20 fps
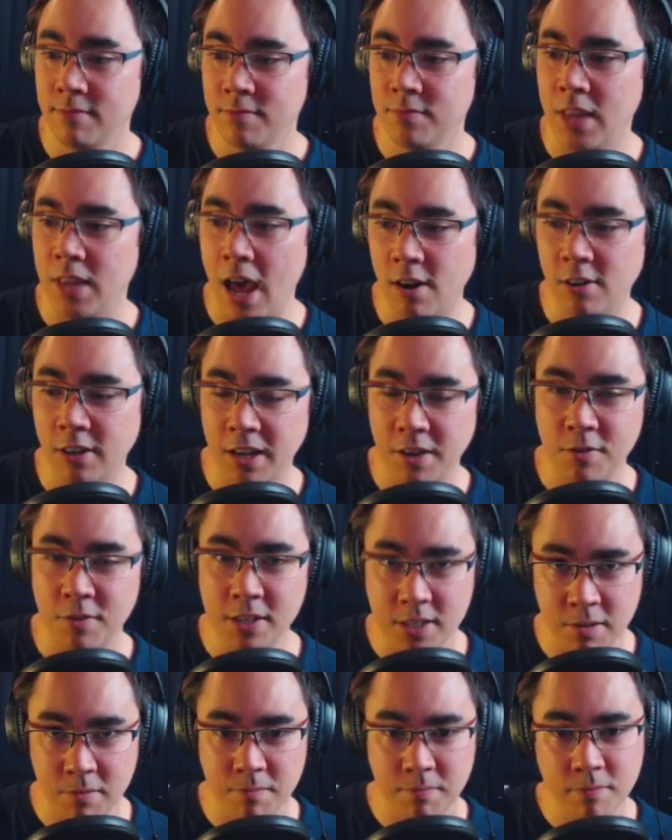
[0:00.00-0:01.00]
That'll give you
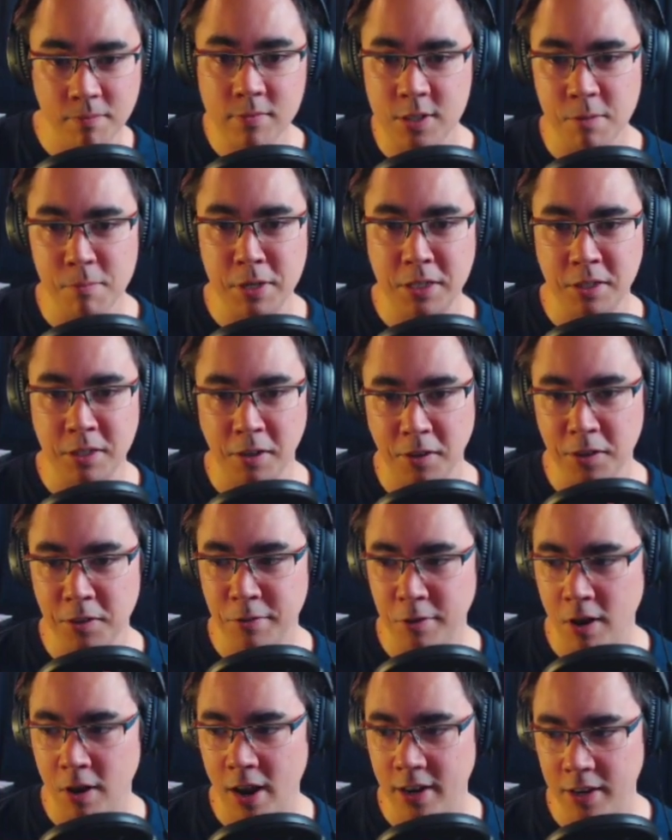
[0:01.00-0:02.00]
some material
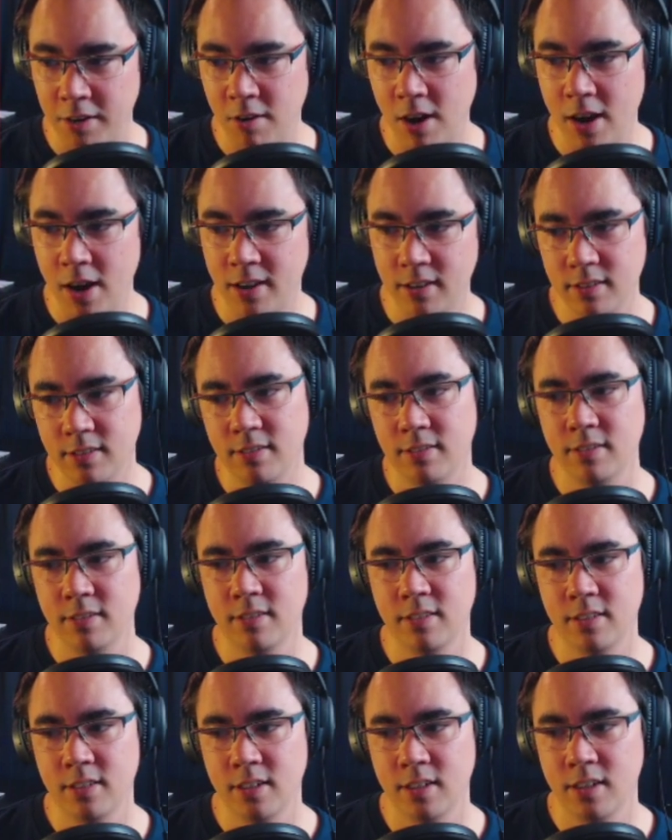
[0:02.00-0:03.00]
variety, right?
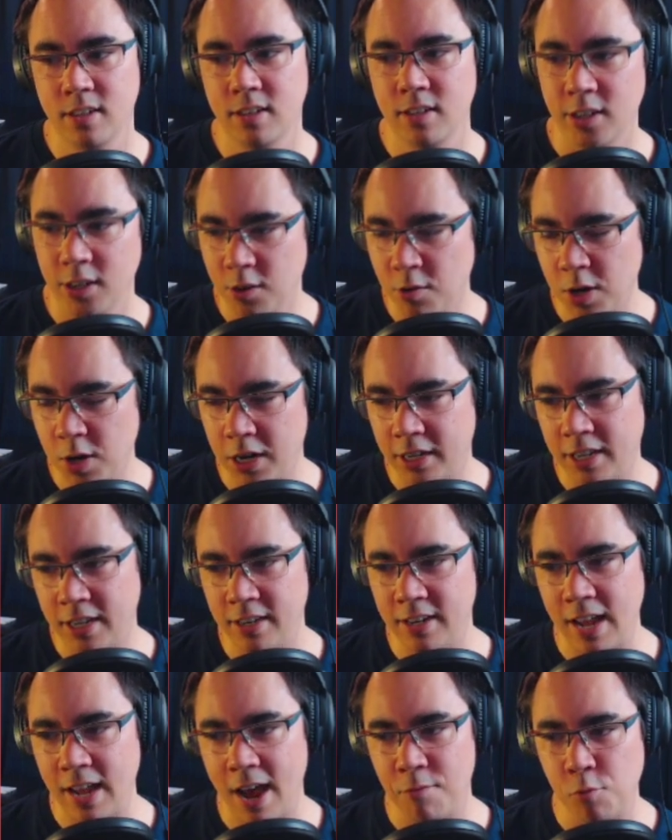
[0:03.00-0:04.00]
You don't want a
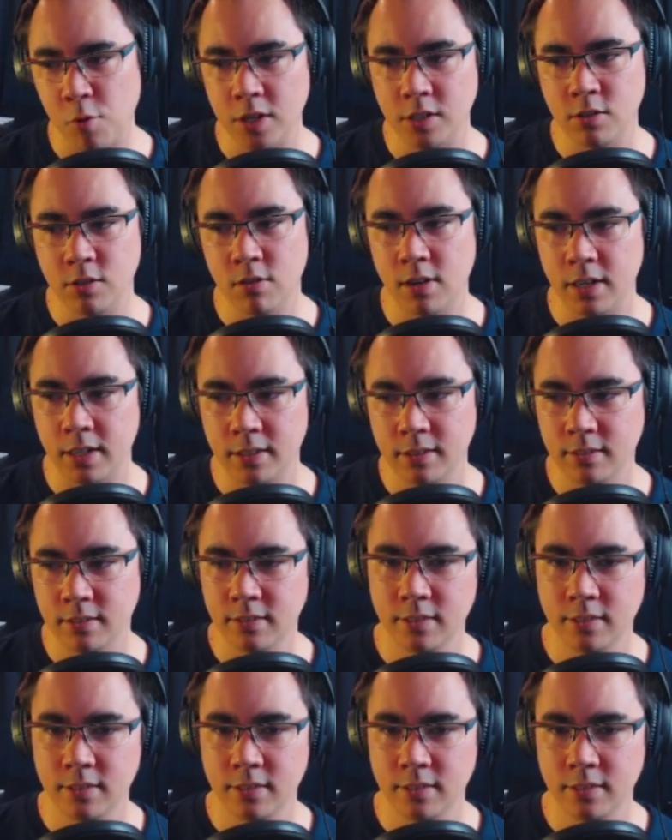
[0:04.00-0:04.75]
kid to have one toy.